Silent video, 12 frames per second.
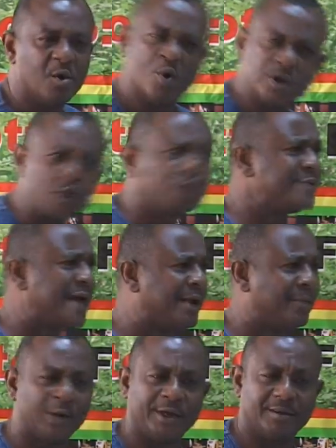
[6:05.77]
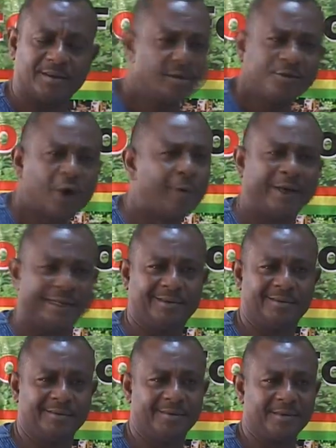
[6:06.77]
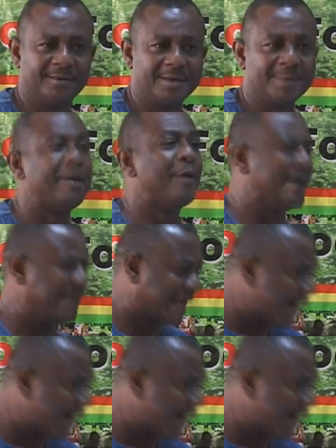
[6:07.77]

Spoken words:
who is going to be unemployed? Nobody. But when it